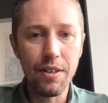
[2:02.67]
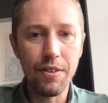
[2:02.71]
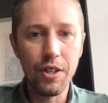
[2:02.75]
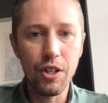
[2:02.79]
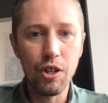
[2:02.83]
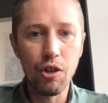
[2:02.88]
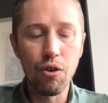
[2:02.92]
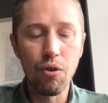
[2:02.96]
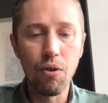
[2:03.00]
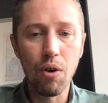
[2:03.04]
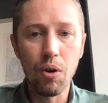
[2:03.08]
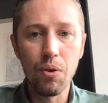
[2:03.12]
the
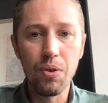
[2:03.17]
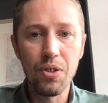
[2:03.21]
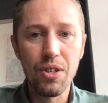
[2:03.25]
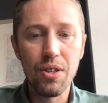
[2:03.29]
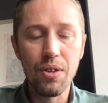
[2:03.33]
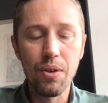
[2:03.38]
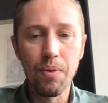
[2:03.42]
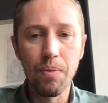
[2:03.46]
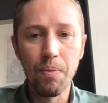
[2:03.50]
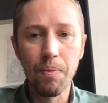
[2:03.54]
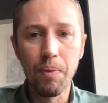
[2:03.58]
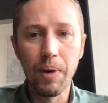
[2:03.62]
Euros
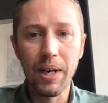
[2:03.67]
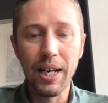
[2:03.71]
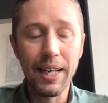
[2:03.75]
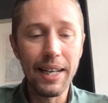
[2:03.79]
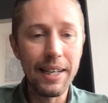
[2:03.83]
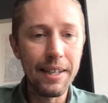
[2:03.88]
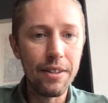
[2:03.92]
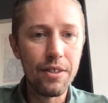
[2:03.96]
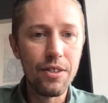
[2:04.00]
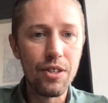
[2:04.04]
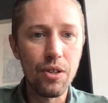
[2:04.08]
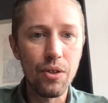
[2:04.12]
that we're
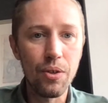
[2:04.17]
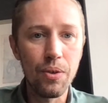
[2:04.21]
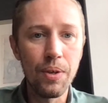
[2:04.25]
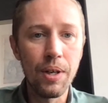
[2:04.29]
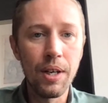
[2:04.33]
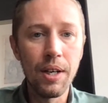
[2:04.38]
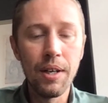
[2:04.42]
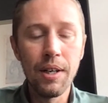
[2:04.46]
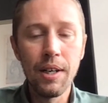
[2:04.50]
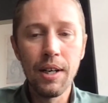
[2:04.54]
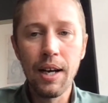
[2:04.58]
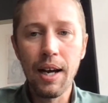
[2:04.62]
linked to
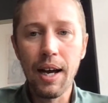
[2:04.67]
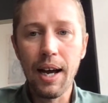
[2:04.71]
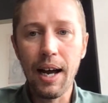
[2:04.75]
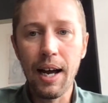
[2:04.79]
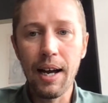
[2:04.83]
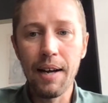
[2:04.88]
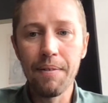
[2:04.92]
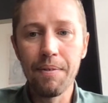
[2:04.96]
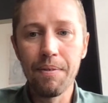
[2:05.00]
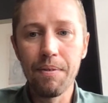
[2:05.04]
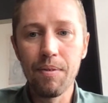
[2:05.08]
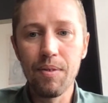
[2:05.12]

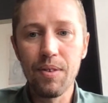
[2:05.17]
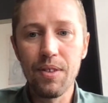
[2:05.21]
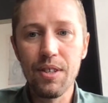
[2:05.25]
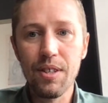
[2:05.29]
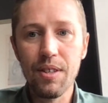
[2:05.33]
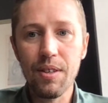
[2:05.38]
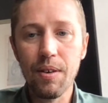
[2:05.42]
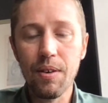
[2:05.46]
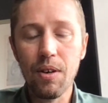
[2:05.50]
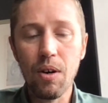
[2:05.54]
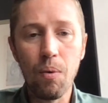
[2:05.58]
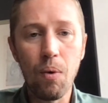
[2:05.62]
and
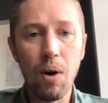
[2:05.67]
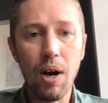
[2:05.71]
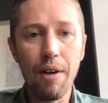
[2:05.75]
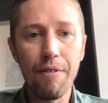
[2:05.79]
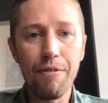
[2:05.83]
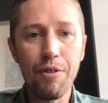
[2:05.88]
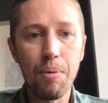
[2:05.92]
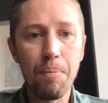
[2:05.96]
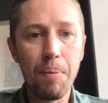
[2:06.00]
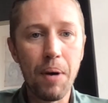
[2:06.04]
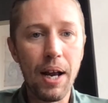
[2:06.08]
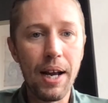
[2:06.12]
quite a
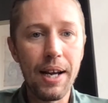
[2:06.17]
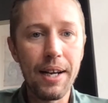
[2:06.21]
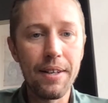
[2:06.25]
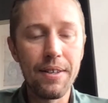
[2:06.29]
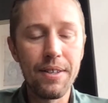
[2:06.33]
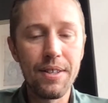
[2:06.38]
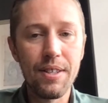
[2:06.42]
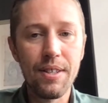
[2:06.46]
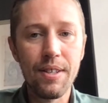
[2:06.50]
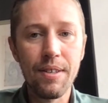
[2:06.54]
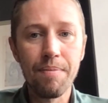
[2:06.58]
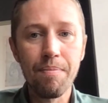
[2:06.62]
few
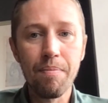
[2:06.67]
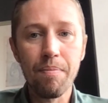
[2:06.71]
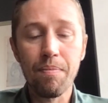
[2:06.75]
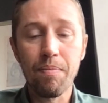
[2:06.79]
players.